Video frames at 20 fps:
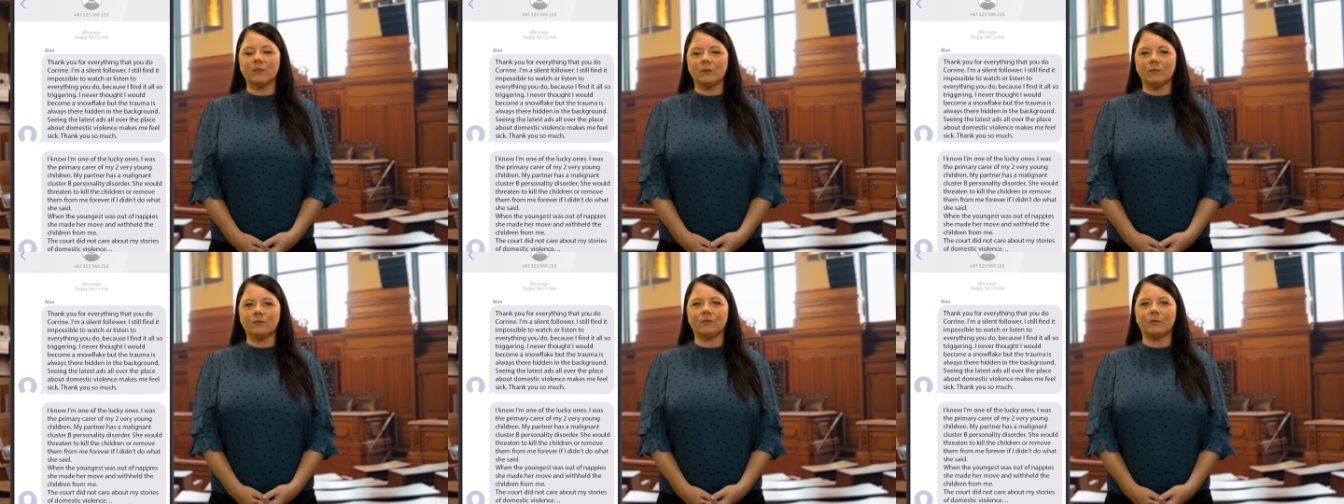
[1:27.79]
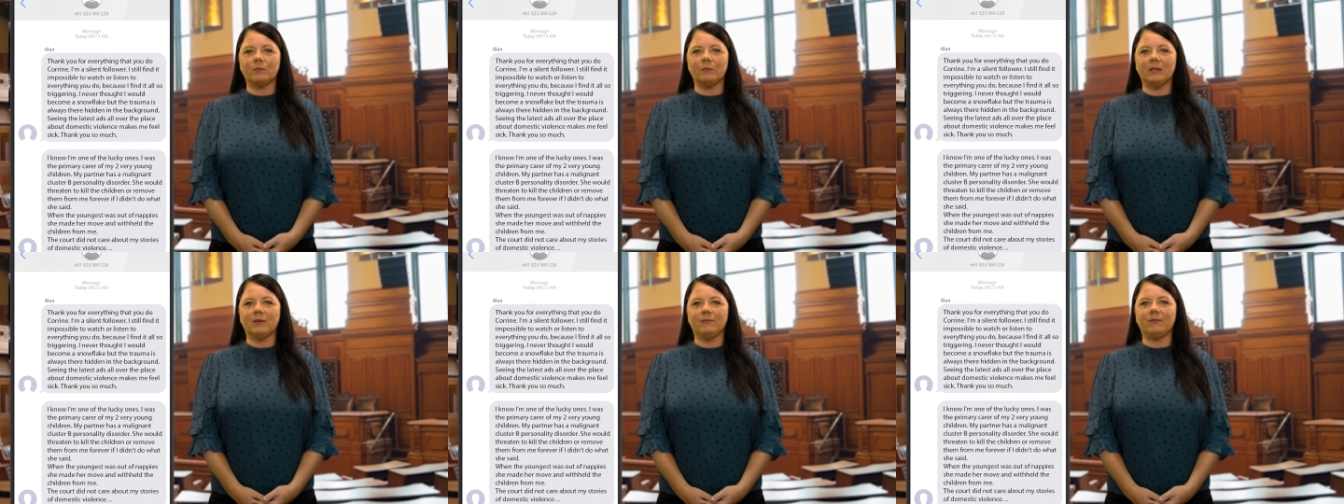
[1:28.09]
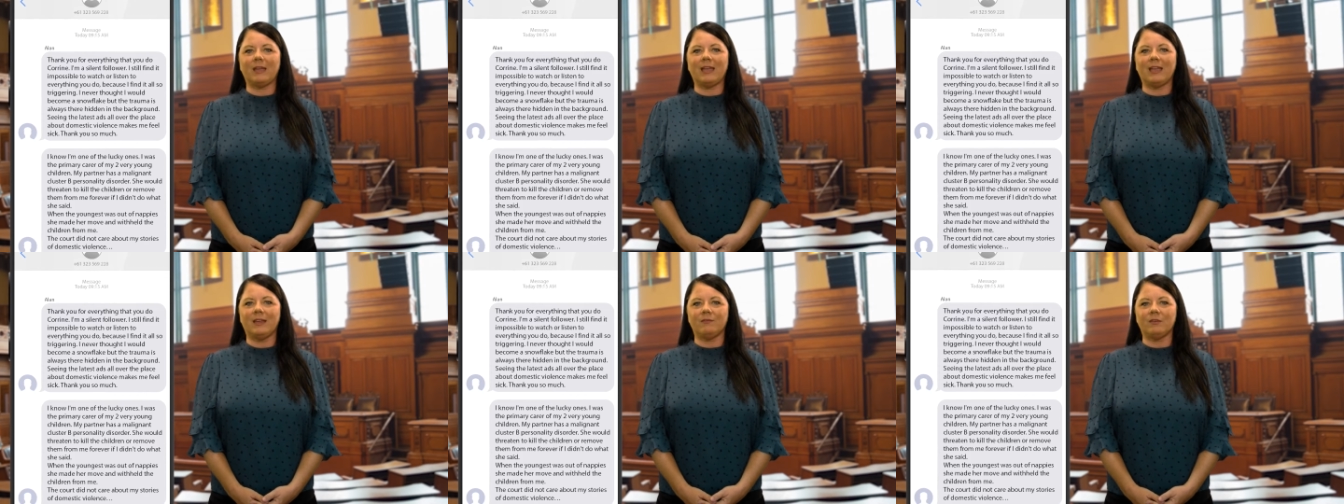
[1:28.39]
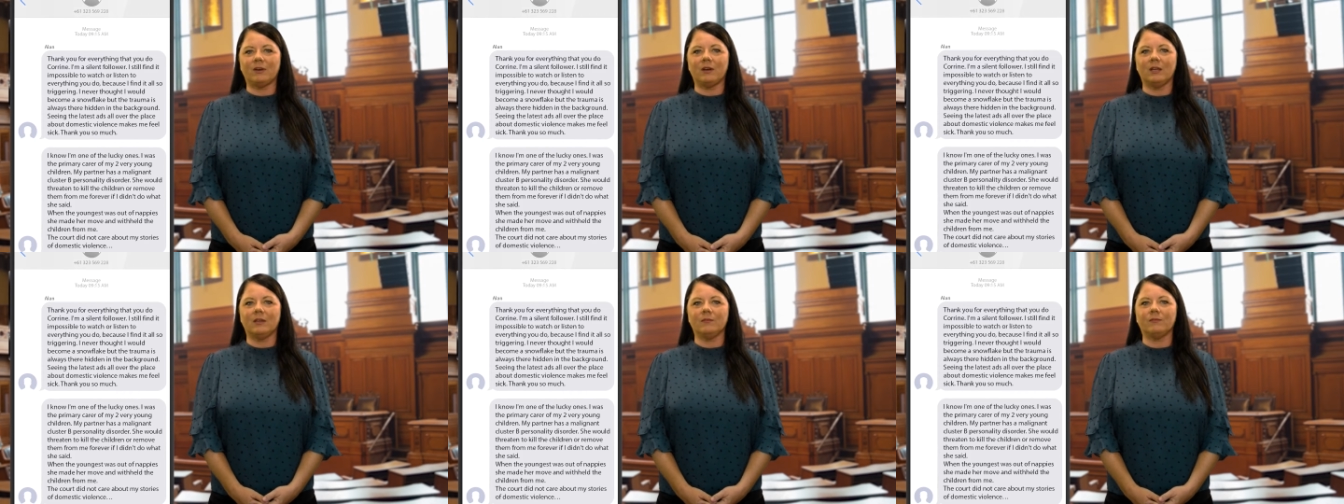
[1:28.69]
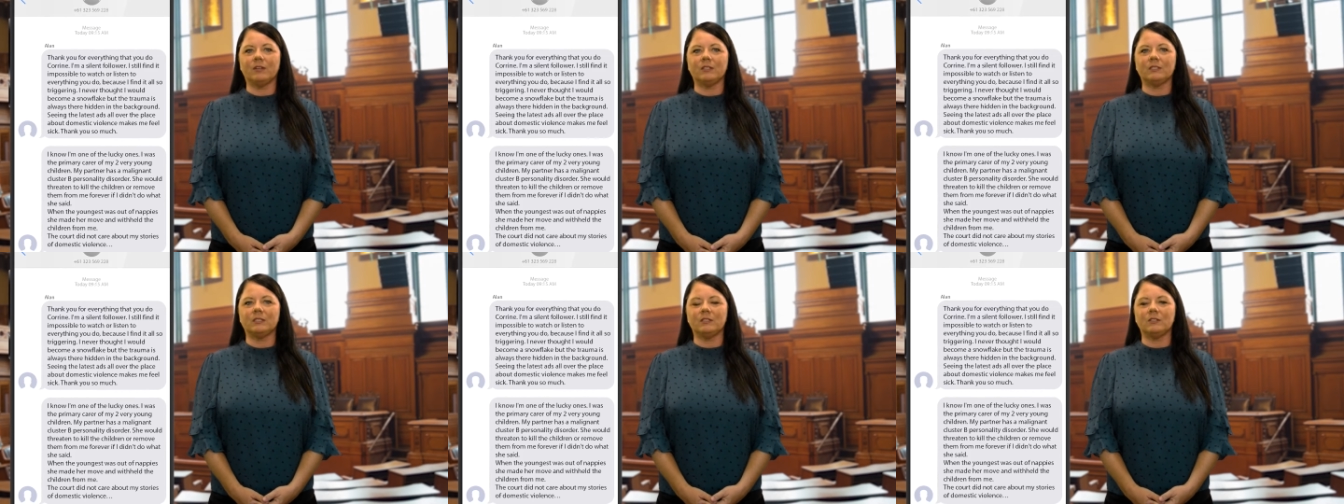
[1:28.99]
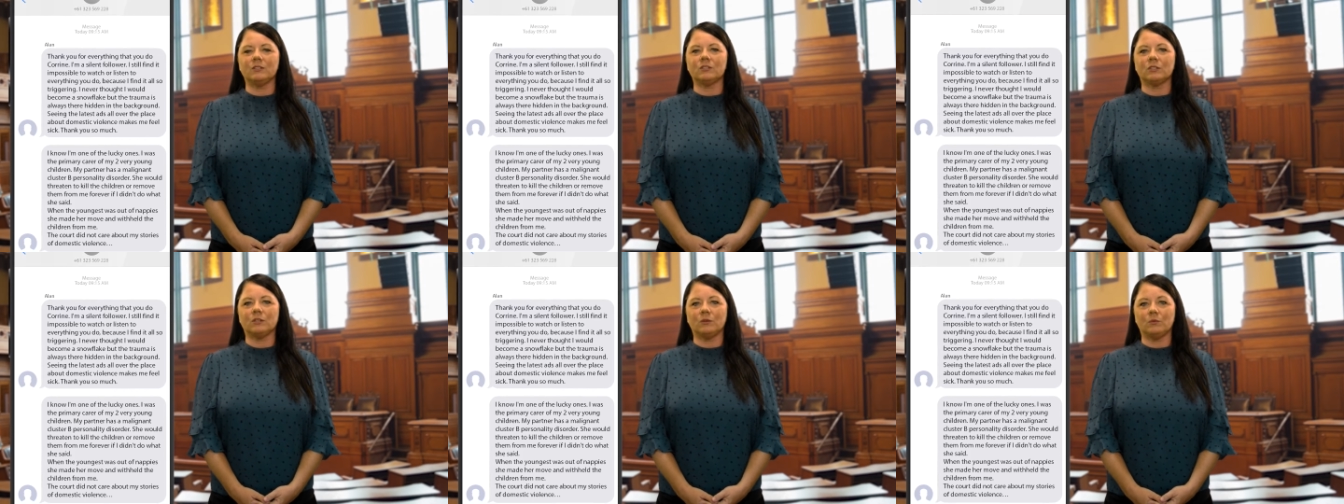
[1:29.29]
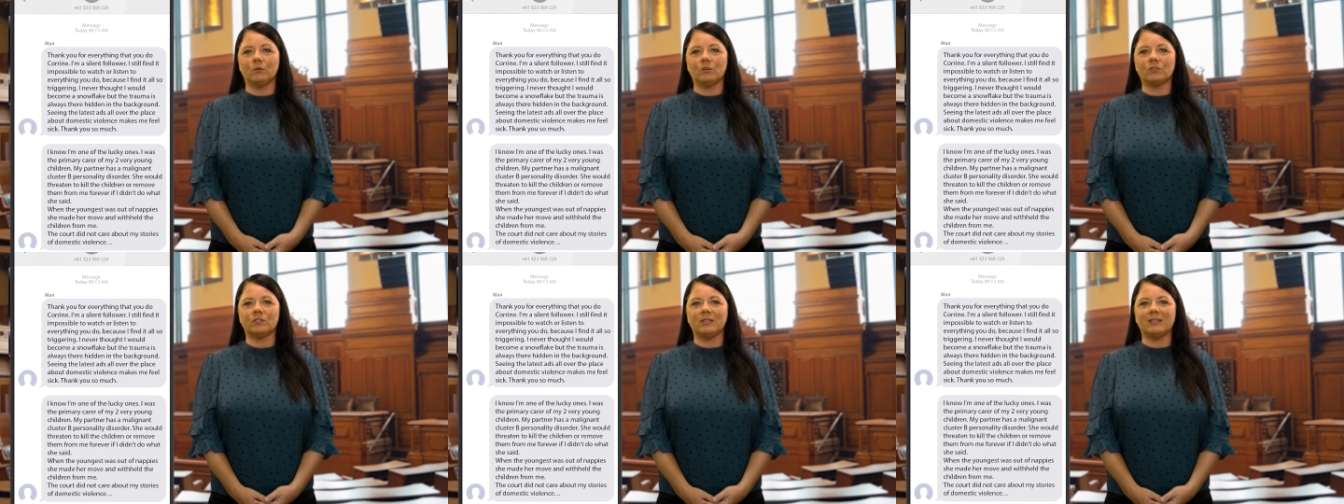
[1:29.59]
them from me forever if I didn't do
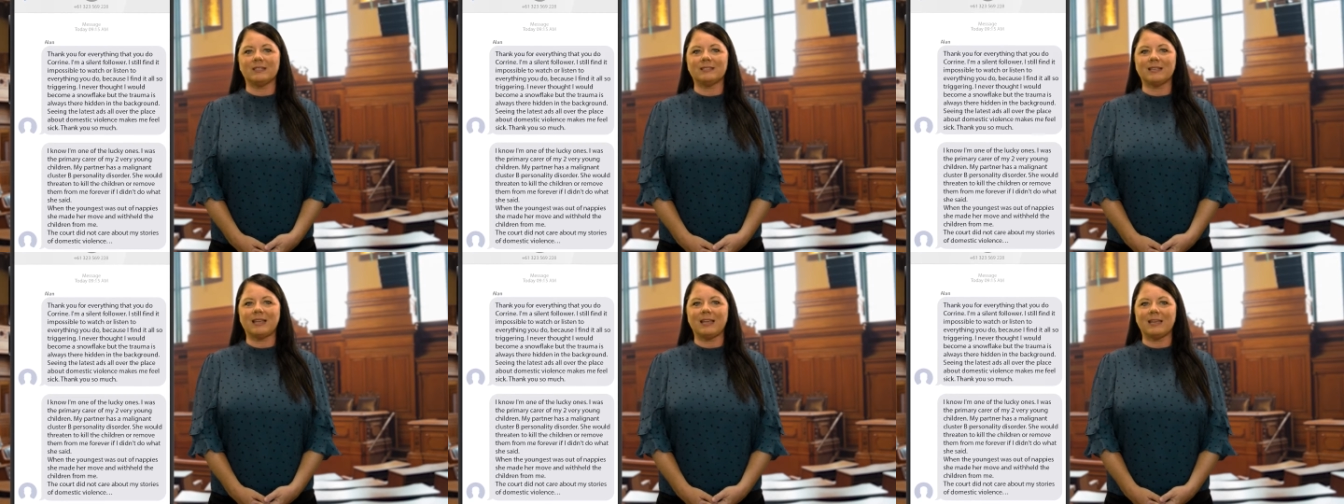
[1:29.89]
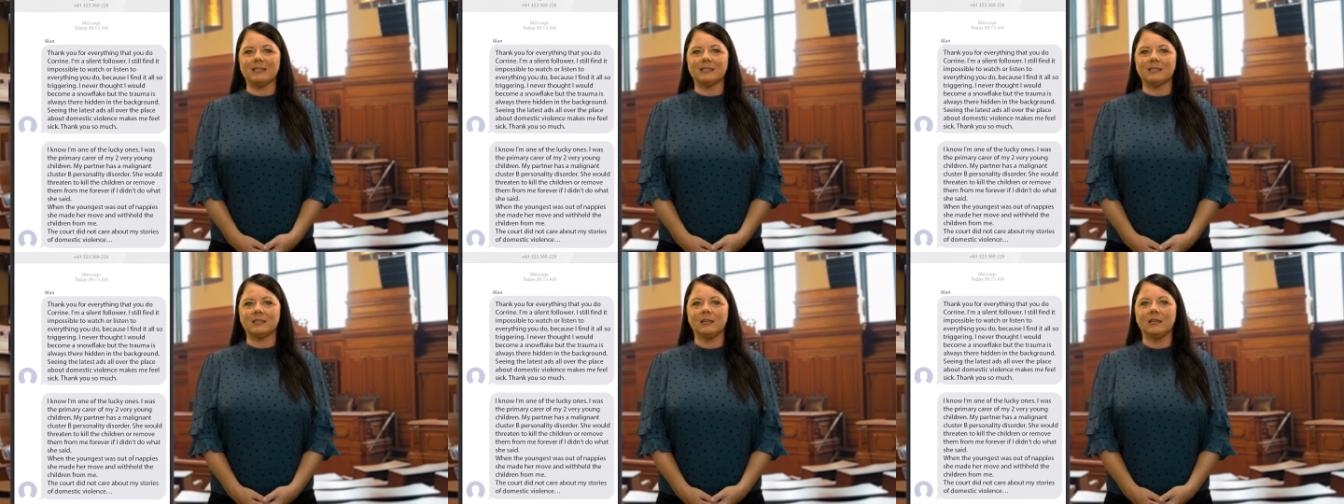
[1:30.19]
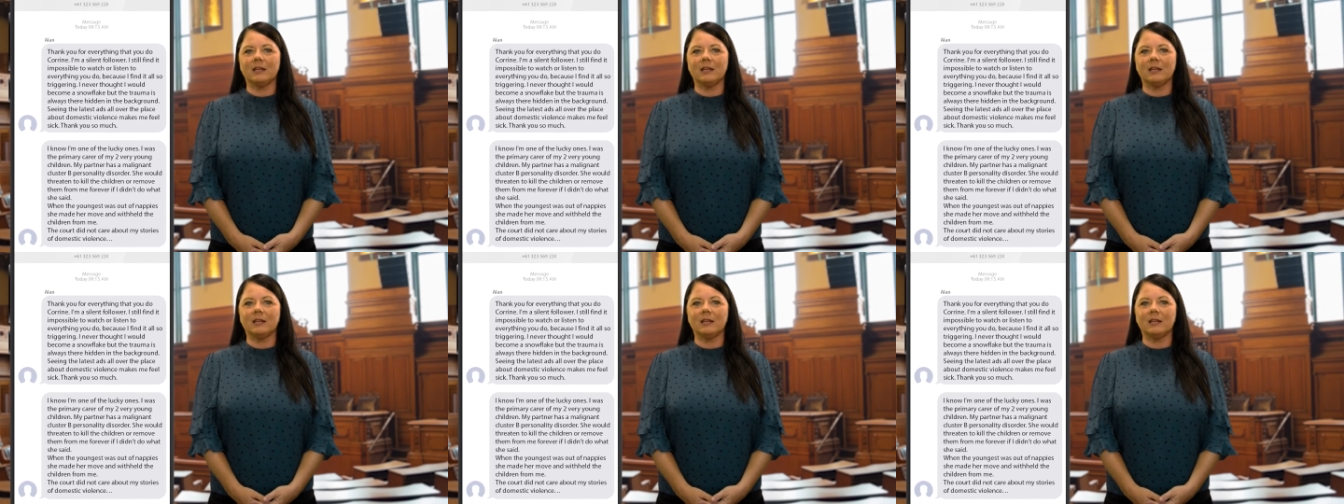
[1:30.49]
what she said.